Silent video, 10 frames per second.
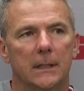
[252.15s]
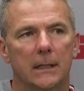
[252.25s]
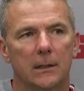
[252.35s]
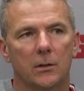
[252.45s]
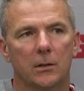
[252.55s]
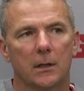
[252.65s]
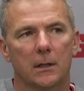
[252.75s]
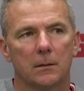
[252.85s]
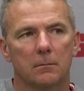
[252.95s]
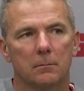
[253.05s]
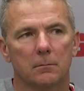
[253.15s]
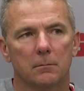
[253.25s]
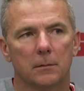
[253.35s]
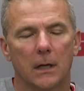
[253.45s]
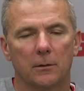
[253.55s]
Yeah, it's...
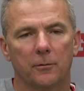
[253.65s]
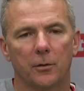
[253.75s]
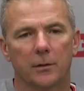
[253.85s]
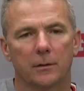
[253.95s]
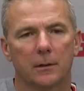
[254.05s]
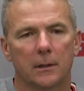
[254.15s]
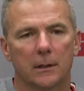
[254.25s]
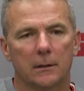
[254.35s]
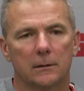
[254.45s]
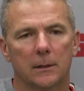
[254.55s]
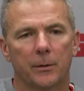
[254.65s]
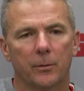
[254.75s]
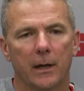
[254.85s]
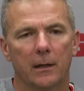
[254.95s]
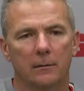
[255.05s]
Not the first,
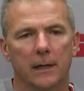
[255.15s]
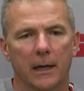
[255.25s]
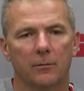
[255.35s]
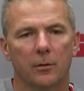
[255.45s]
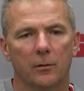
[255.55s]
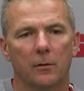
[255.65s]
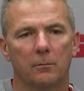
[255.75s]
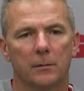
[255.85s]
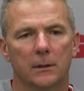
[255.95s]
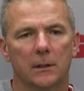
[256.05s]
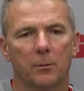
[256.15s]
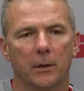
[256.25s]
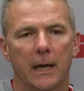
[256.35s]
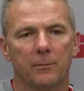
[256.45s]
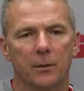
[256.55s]
we had a handful of them a couple
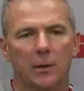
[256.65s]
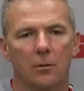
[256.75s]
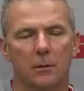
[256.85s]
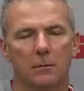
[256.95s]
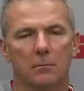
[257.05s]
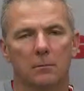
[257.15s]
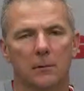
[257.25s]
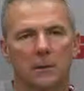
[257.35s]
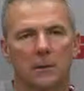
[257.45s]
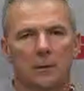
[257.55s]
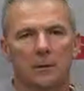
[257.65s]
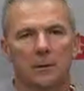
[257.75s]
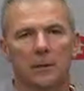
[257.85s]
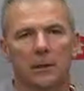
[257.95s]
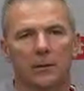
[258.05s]
games ago, and
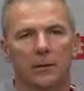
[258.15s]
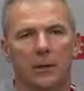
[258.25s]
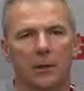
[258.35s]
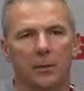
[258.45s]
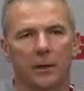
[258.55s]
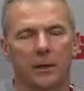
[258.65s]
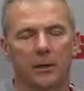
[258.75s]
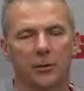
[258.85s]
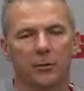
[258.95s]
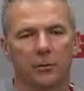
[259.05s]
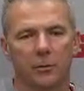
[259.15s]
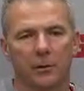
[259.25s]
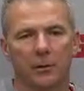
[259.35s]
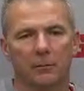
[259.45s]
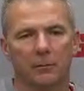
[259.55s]
that's been an issue this year.